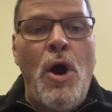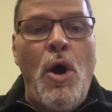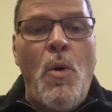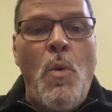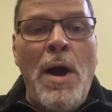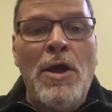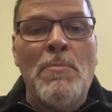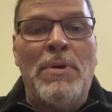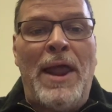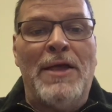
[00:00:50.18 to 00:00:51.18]
One
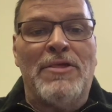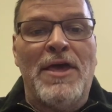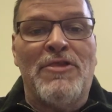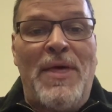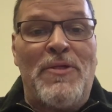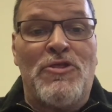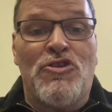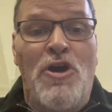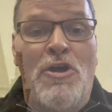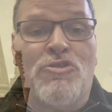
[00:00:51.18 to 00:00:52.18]
complaint is that the
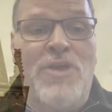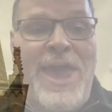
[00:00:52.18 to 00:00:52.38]
church